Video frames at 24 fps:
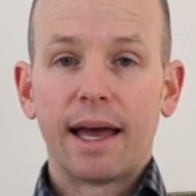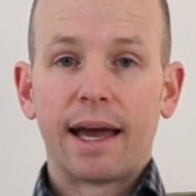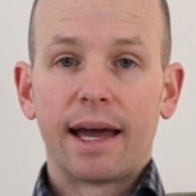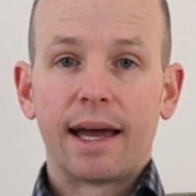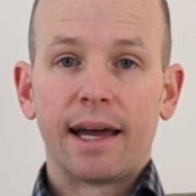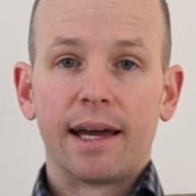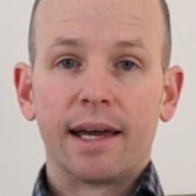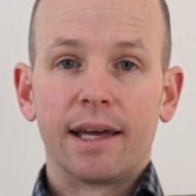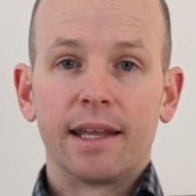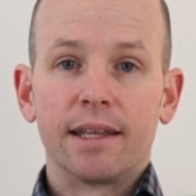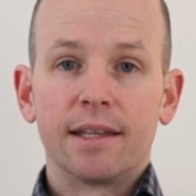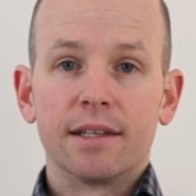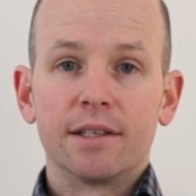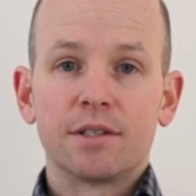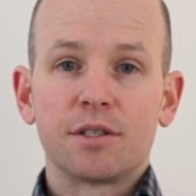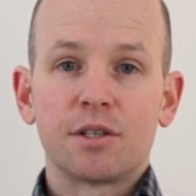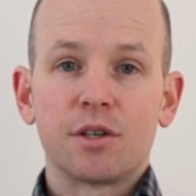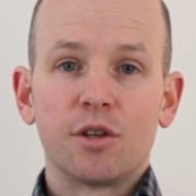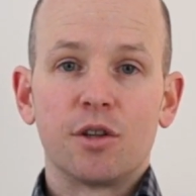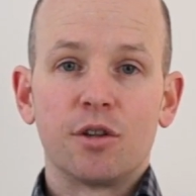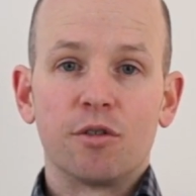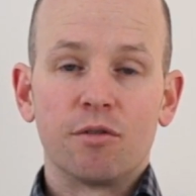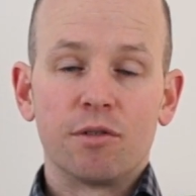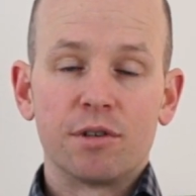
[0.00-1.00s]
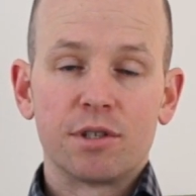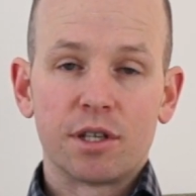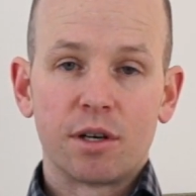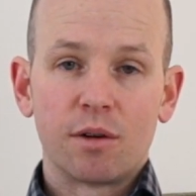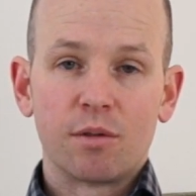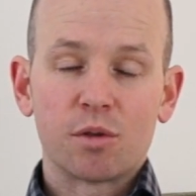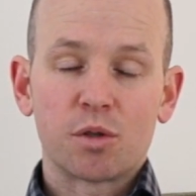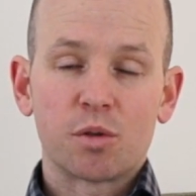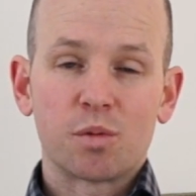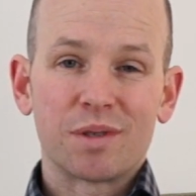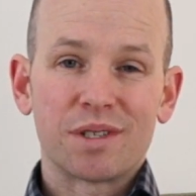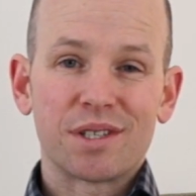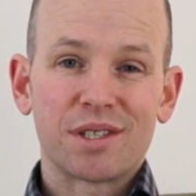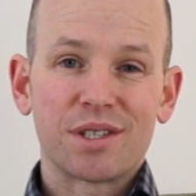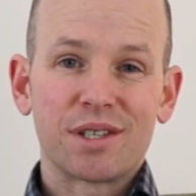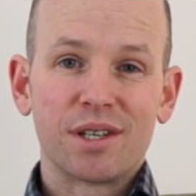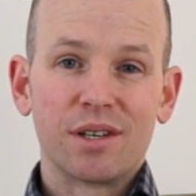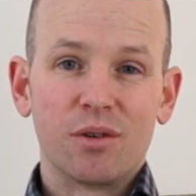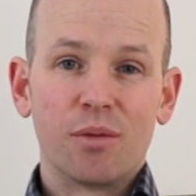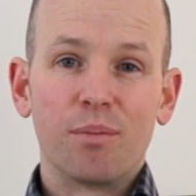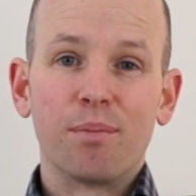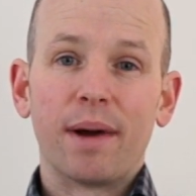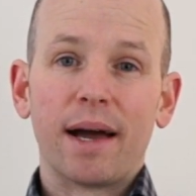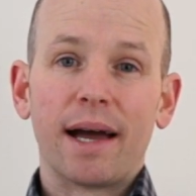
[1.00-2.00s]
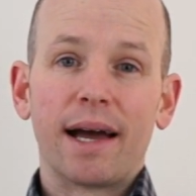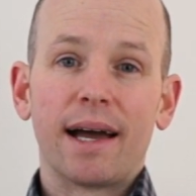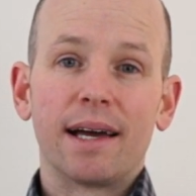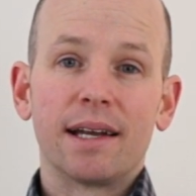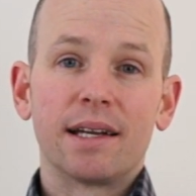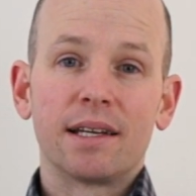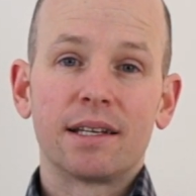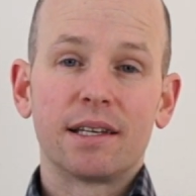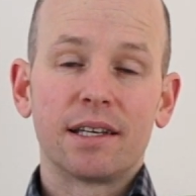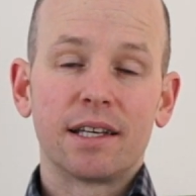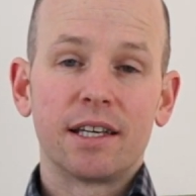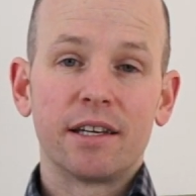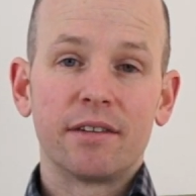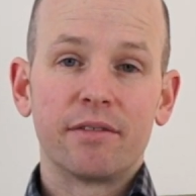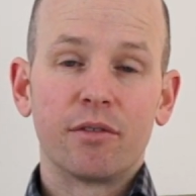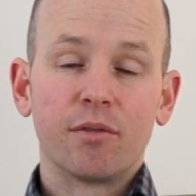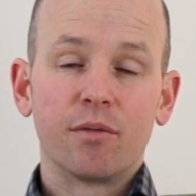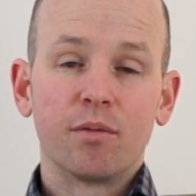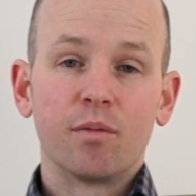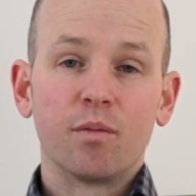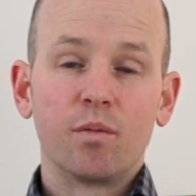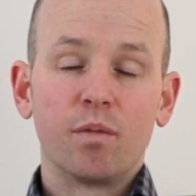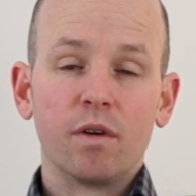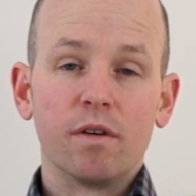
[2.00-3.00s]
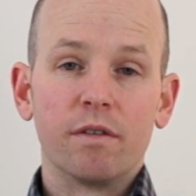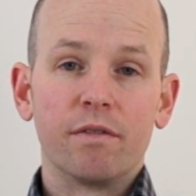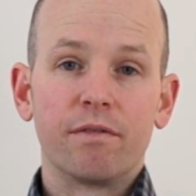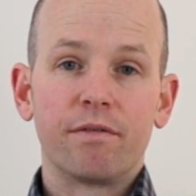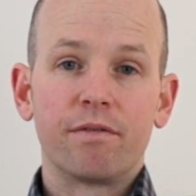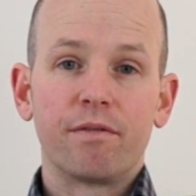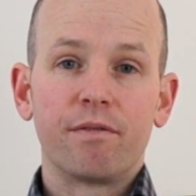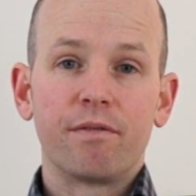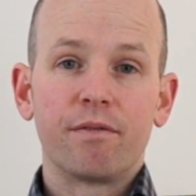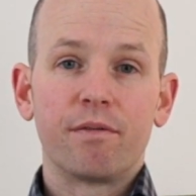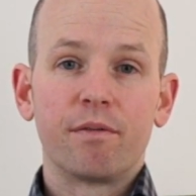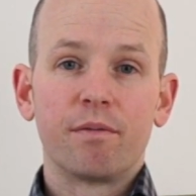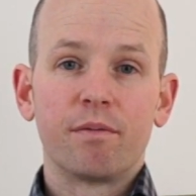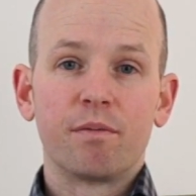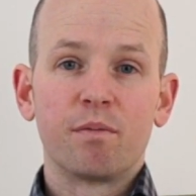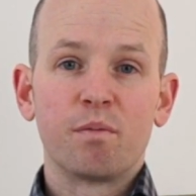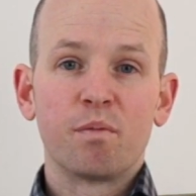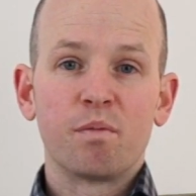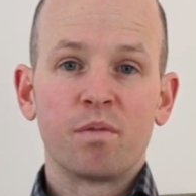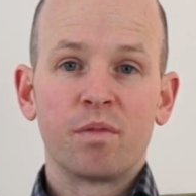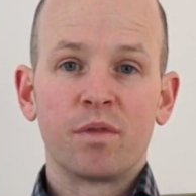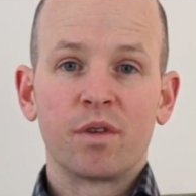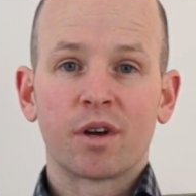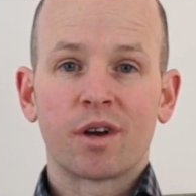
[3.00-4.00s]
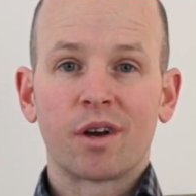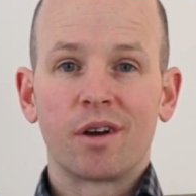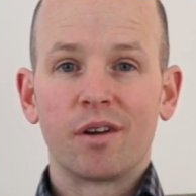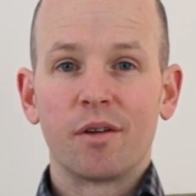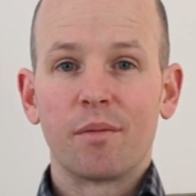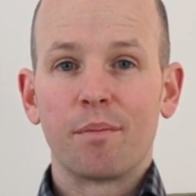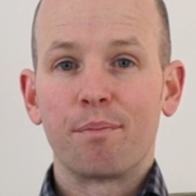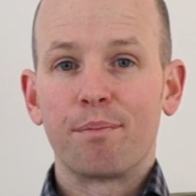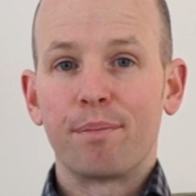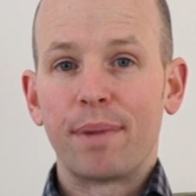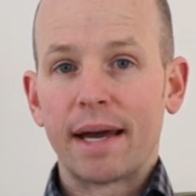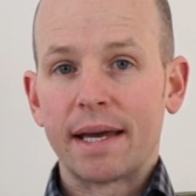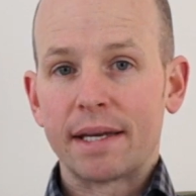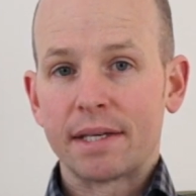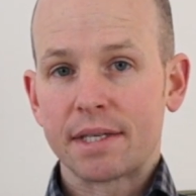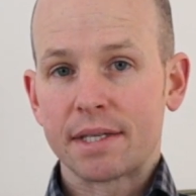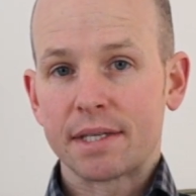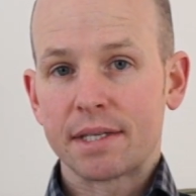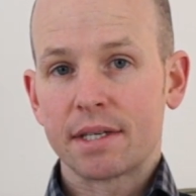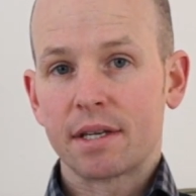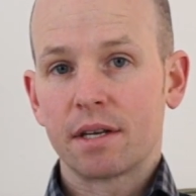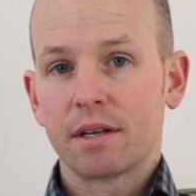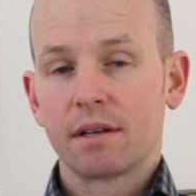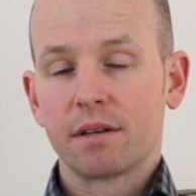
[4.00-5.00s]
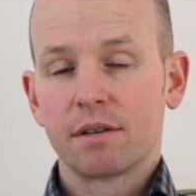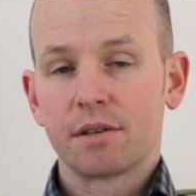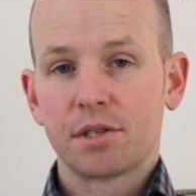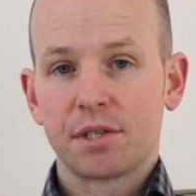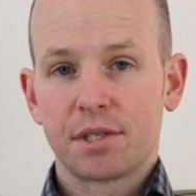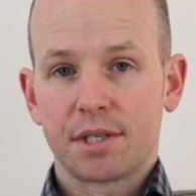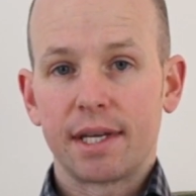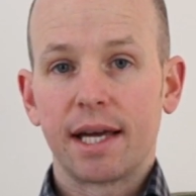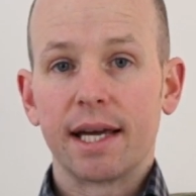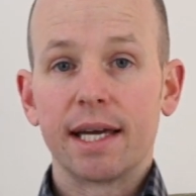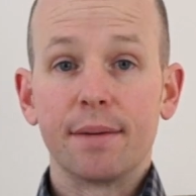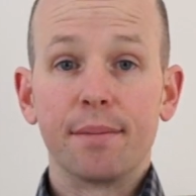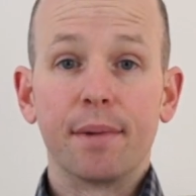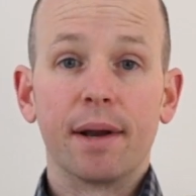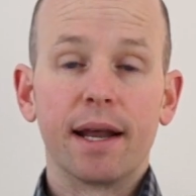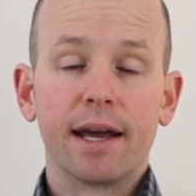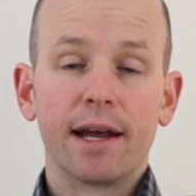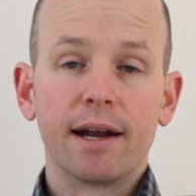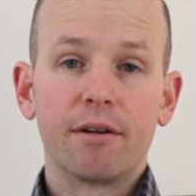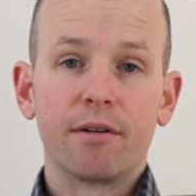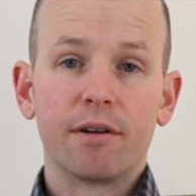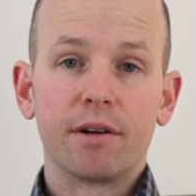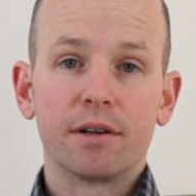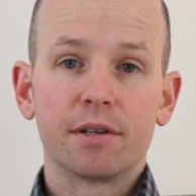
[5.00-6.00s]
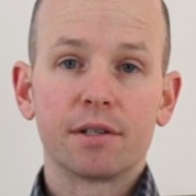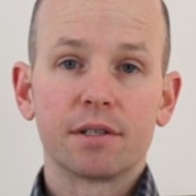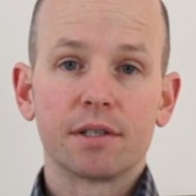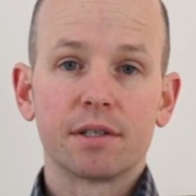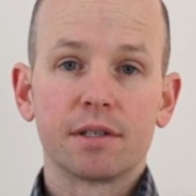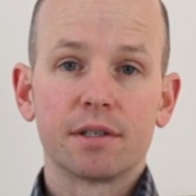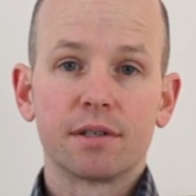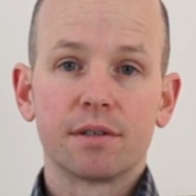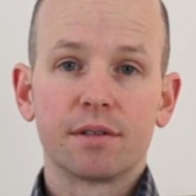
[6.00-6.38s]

and the results were still bad, even with the kind of best stable areas.